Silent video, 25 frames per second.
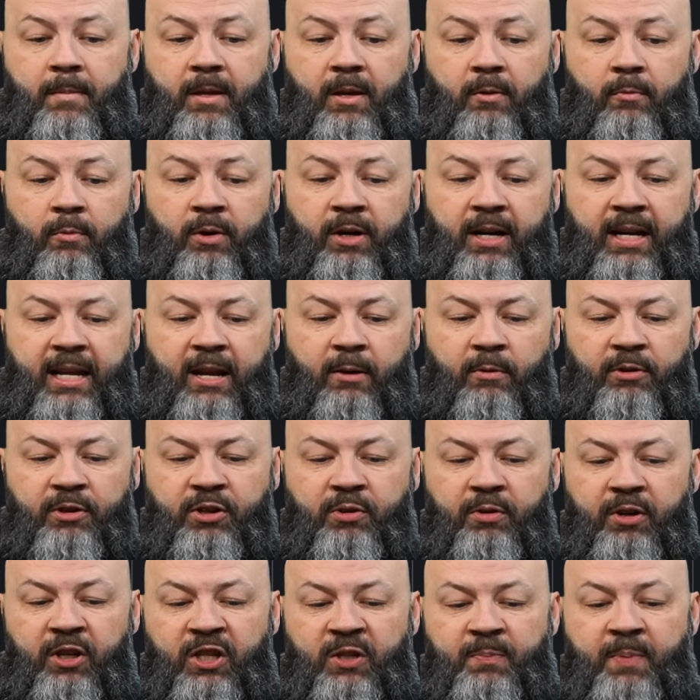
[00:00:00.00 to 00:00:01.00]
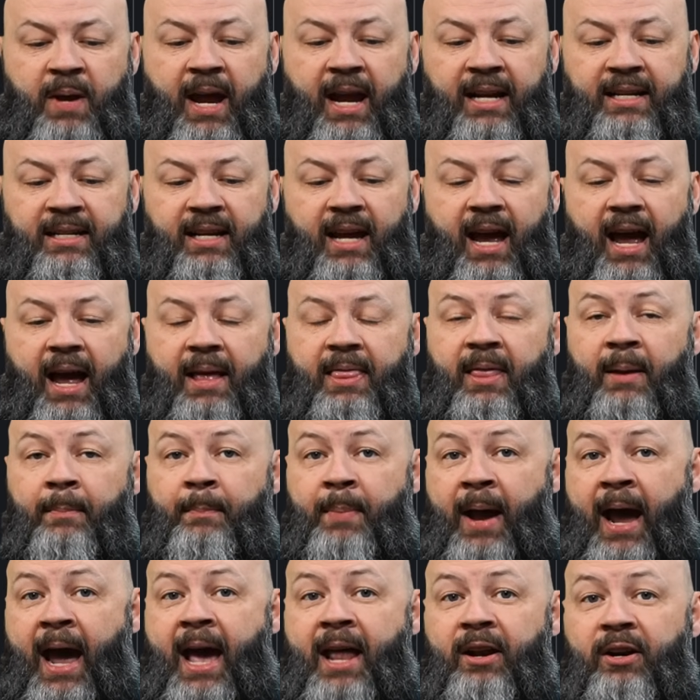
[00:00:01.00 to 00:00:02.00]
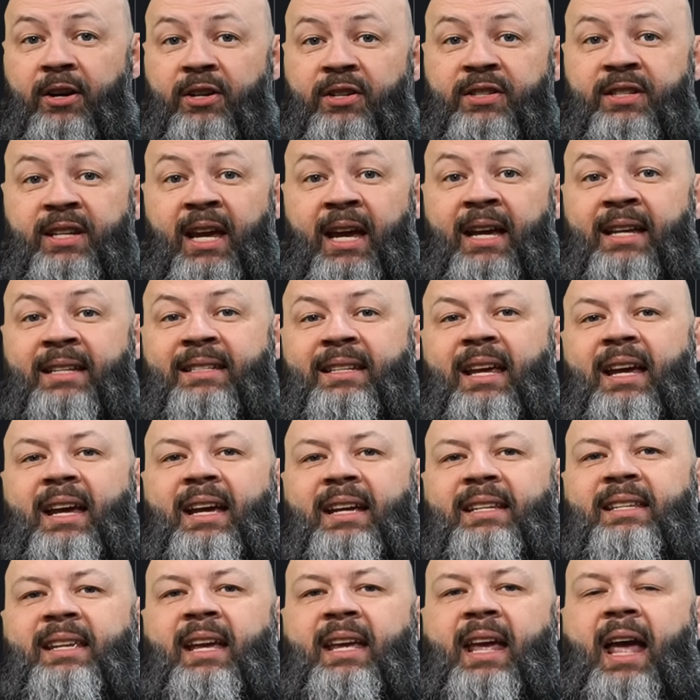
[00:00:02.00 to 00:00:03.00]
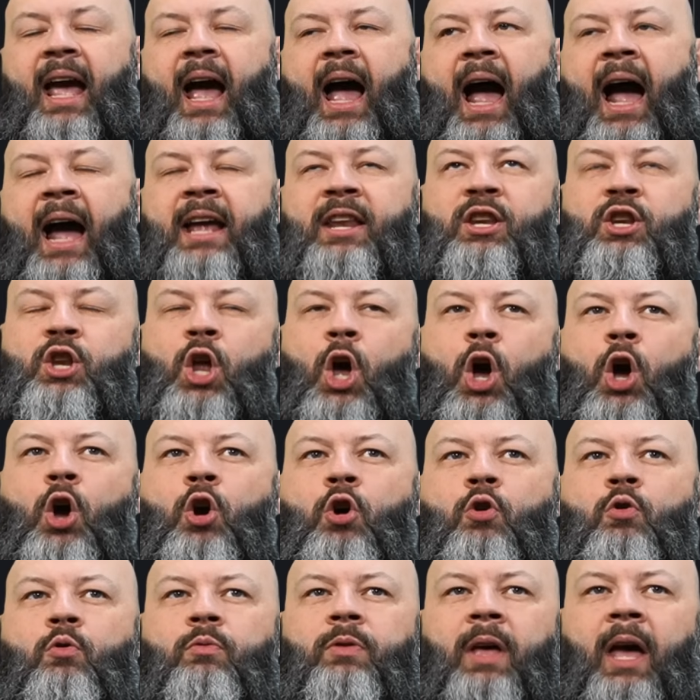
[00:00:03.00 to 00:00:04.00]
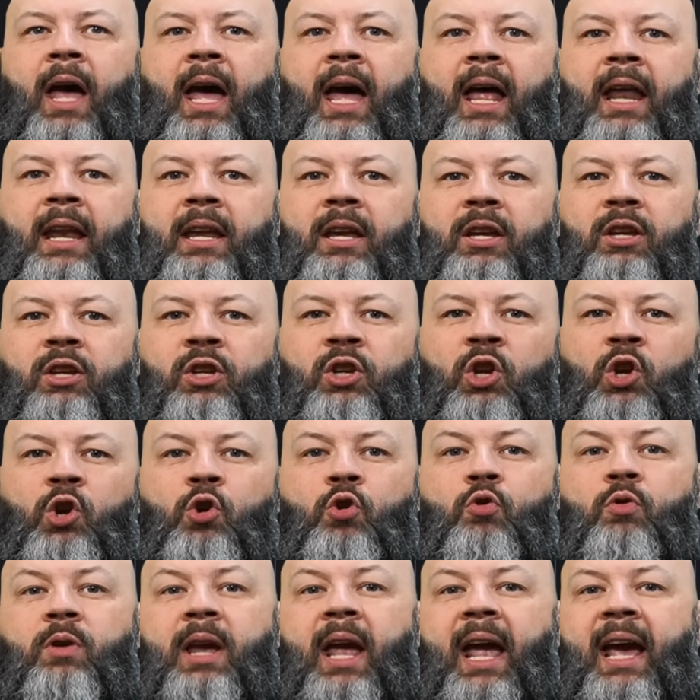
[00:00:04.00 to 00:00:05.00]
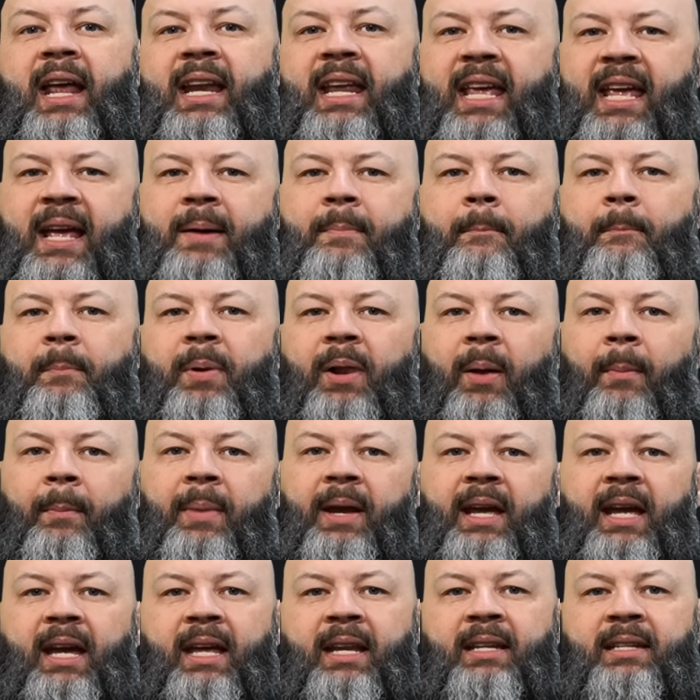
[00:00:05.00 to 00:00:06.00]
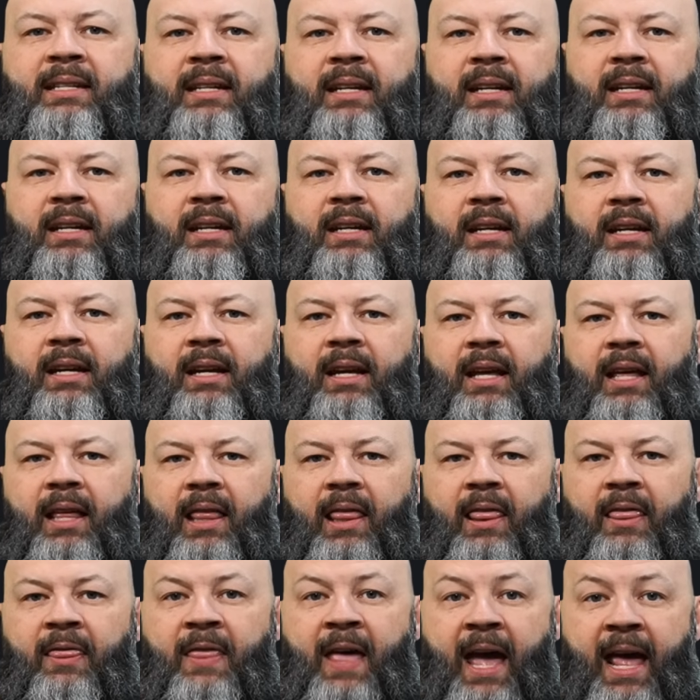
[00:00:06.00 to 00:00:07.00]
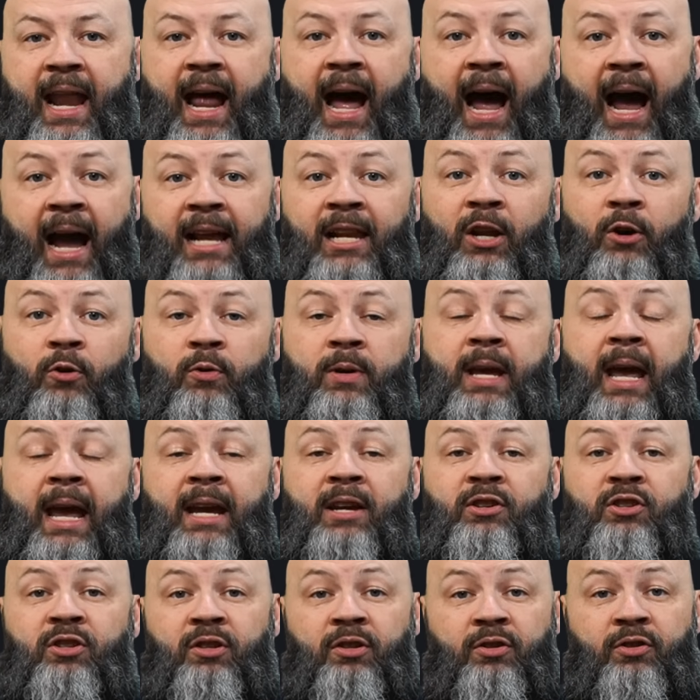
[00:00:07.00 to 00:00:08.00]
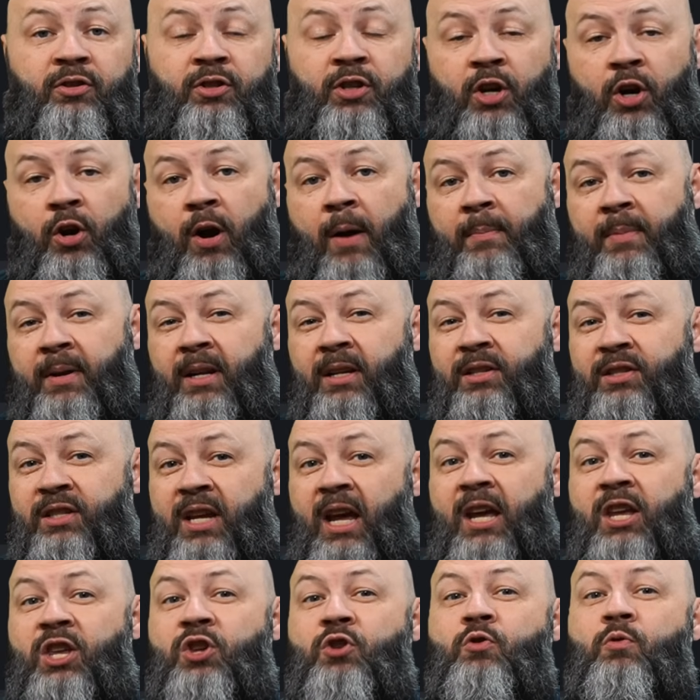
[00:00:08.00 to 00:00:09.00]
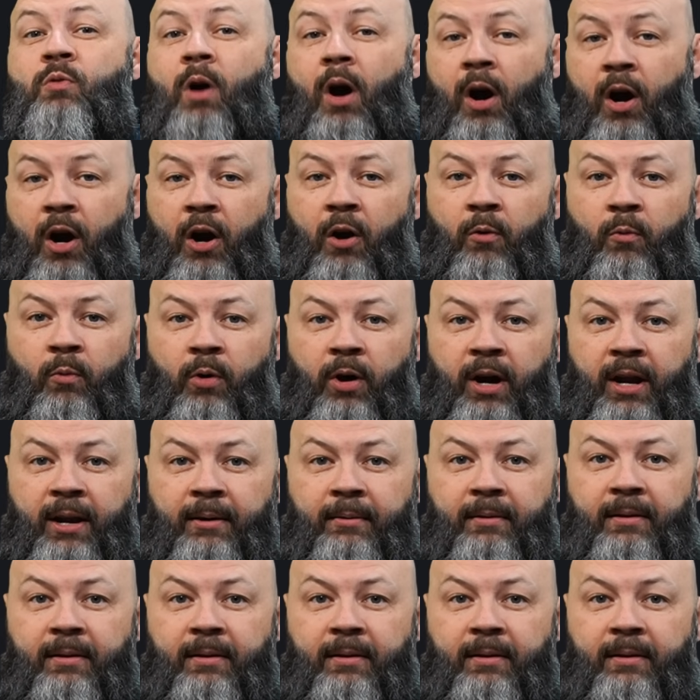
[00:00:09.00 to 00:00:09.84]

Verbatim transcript: We're going to get what you would expect. The pattern says, yeah, yeah, I know that you can implement that iLocation. So I'm going to say you are one.